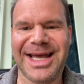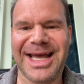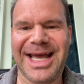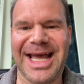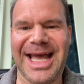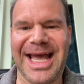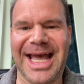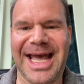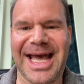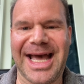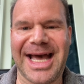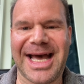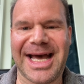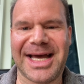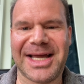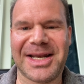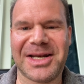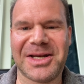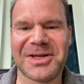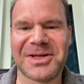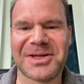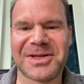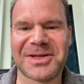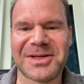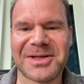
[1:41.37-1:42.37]

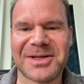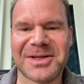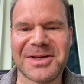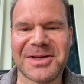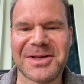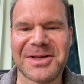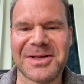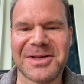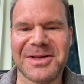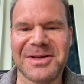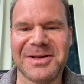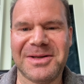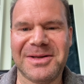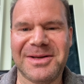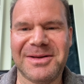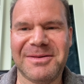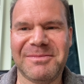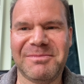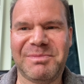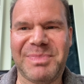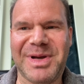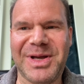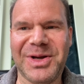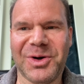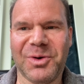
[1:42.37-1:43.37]
And
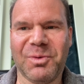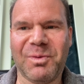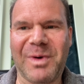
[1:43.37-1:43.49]
Peter